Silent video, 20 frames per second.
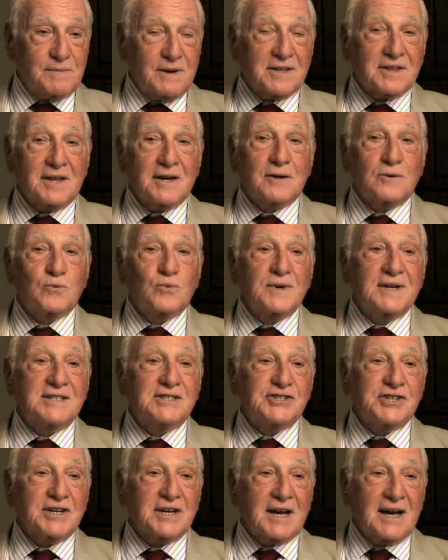but they're
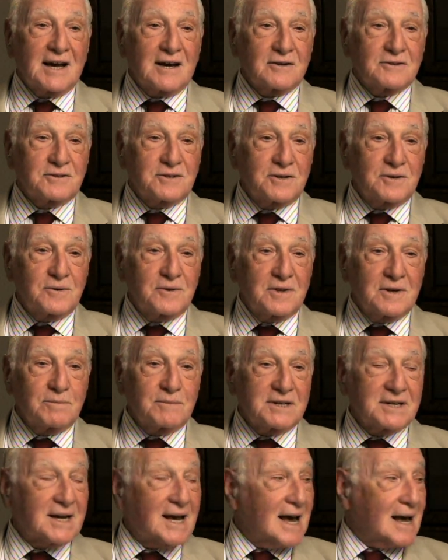reaching out to
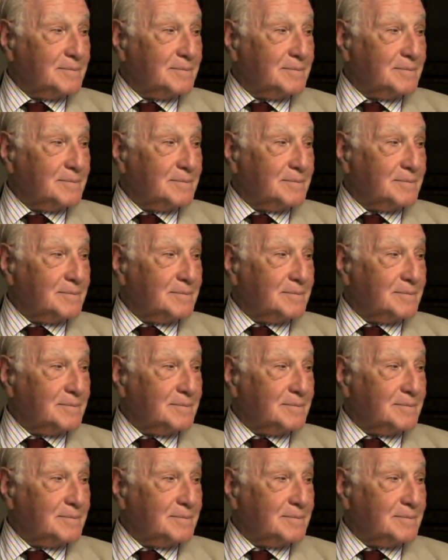them and